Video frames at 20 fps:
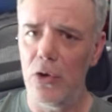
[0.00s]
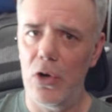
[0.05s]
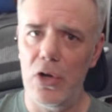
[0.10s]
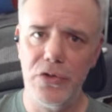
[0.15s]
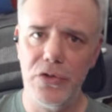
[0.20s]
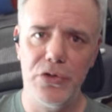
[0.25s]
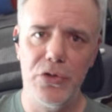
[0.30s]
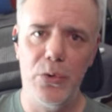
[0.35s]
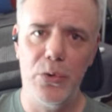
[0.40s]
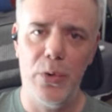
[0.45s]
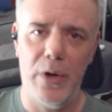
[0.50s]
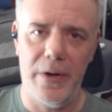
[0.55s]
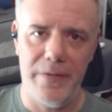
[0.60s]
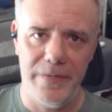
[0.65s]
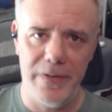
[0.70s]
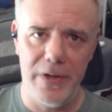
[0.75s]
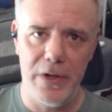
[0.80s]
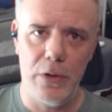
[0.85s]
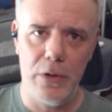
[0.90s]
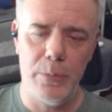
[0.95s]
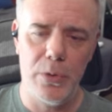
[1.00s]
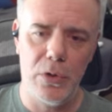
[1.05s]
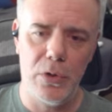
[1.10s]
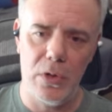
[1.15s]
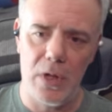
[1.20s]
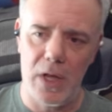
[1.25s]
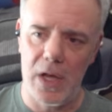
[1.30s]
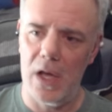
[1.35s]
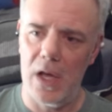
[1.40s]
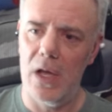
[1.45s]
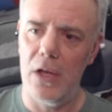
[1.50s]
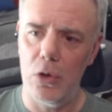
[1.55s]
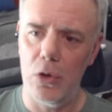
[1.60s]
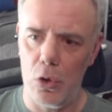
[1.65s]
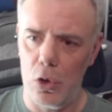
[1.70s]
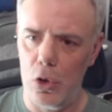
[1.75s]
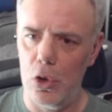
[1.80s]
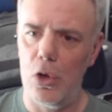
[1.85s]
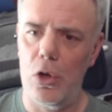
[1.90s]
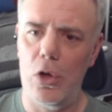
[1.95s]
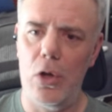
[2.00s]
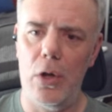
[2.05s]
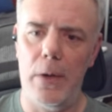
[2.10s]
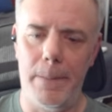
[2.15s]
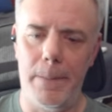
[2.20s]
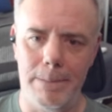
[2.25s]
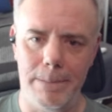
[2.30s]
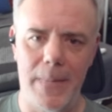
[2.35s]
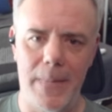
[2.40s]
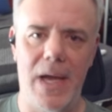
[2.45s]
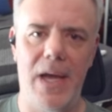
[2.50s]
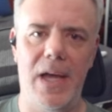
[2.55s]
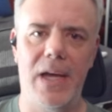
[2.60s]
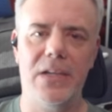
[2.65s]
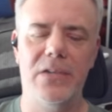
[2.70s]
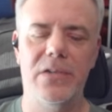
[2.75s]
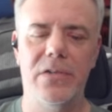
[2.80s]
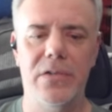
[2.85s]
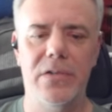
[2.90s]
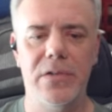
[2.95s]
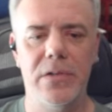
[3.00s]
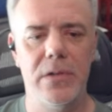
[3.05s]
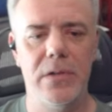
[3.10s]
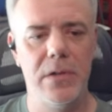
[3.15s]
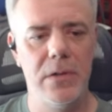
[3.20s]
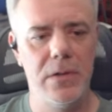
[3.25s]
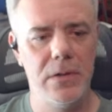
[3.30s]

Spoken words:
Also available on all Macs.